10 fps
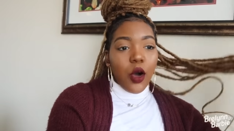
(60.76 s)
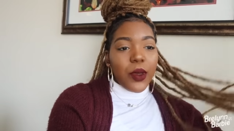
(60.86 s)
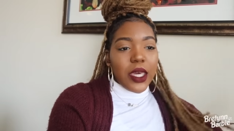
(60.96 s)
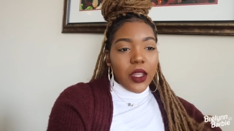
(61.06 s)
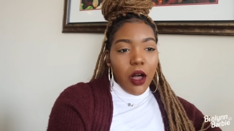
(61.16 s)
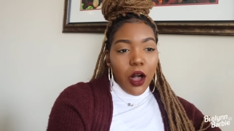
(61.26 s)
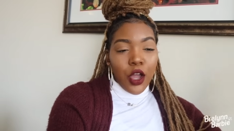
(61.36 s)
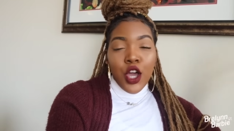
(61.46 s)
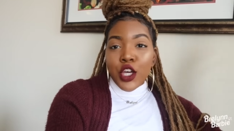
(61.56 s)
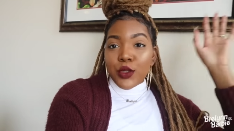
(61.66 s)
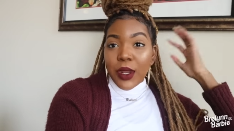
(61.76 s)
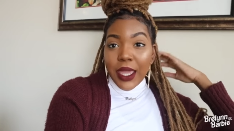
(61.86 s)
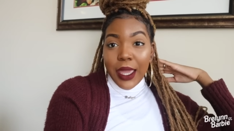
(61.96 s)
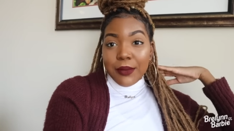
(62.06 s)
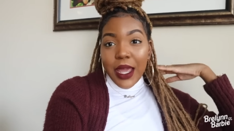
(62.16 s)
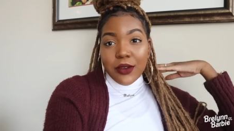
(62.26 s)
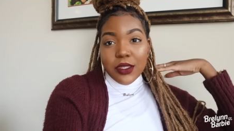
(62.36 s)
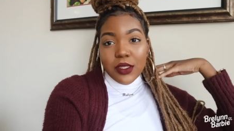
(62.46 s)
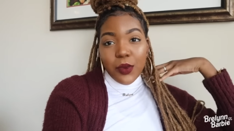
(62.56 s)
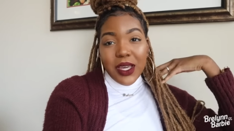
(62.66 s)
all weekend long, so when it came down to
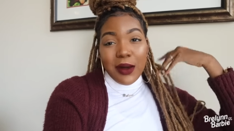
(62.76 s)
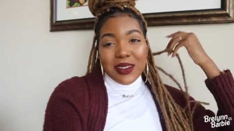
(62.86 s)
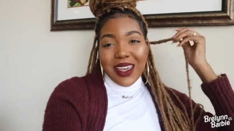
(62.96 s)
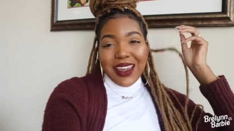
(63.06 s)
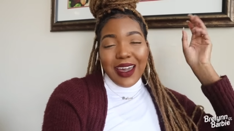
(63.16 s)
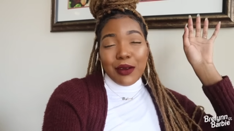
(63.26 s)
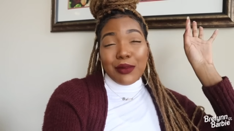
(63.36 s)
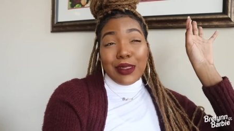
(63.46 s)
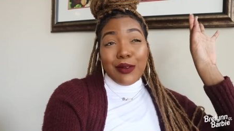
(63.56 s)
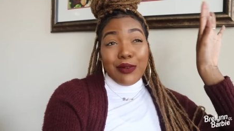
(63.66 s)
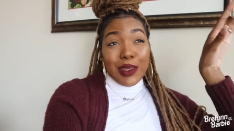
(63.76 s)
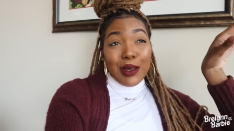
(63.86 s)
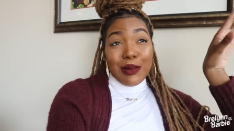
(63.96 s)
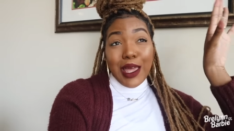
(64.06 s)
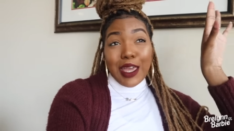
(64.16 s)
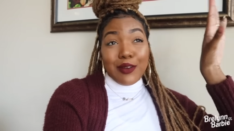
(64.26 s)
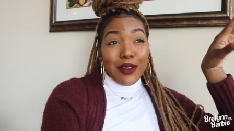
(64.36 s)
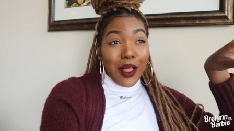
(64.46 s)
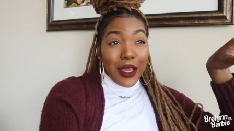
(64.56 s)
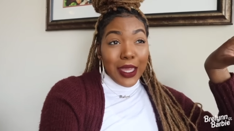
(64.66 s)
this week, I was like, I don't really feel like
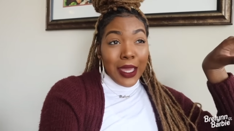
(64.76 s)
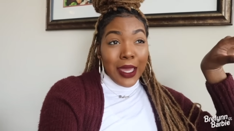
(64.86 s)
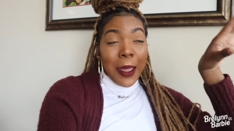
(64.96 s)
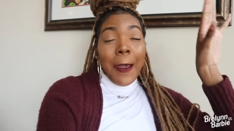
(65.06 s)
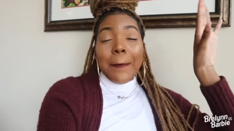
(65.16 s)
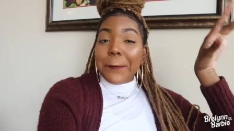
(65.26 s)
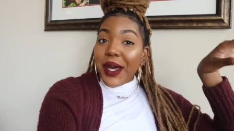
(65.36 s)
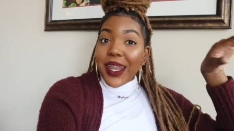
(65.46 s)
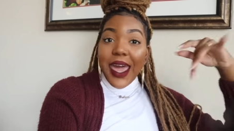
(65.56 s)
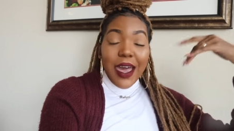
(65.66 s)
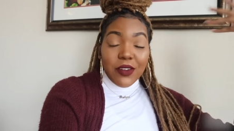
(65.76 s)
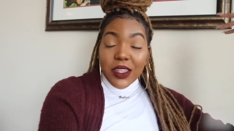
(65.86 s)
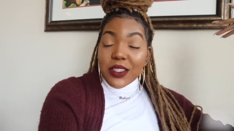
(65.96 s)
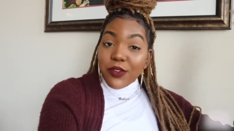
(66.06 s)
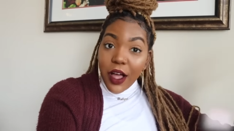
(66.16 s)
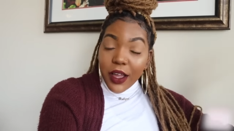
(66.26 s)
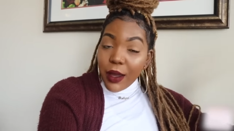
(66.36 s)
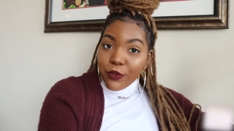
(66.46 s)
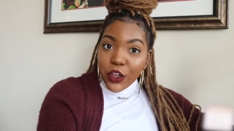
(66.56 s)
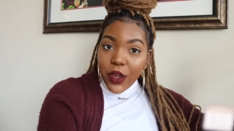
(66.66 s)
vlogging, but I have to get this vlog
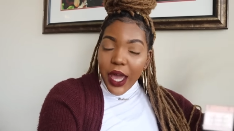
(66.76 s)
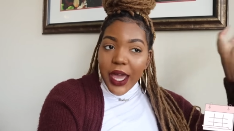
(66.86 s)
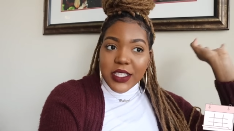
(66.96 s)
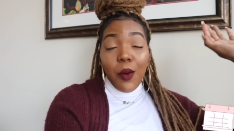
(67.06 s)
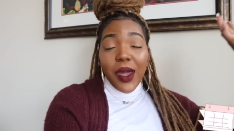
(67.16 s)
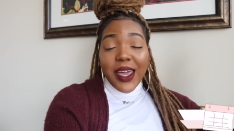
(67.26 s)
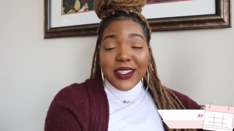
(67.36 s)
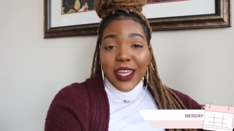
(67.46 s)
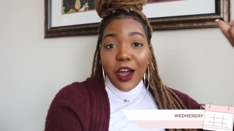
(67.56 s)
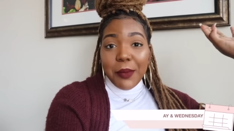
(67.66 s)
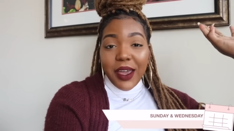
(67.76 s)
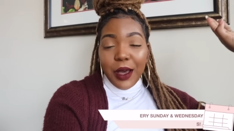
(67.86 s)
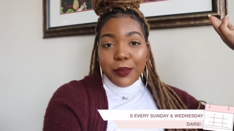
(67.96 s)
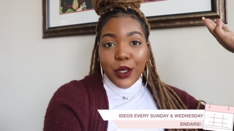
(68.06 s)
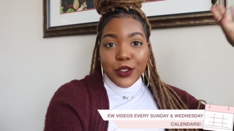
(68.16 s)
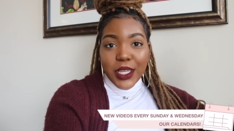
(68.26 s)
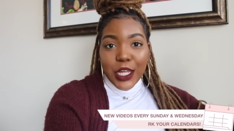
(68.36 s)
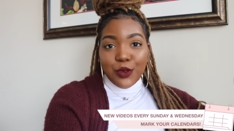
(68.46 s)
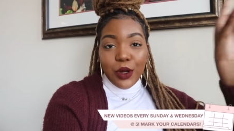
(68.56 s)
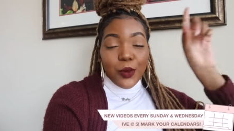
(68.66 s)
up for you guys. That way I stay on my upload
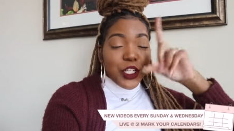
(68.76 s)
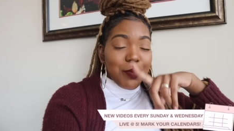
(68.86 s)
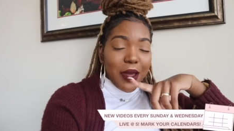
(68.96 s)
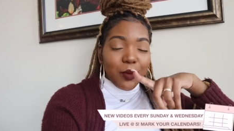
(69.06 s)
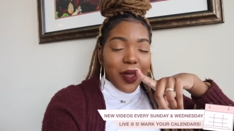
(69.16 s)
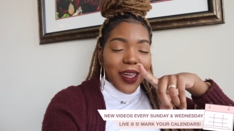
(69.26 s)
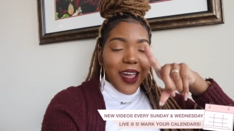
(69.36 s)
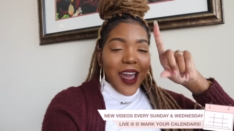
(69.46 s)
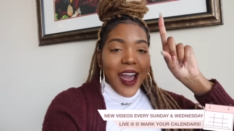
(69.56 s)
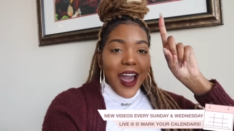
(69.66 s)
schedule, which by the way,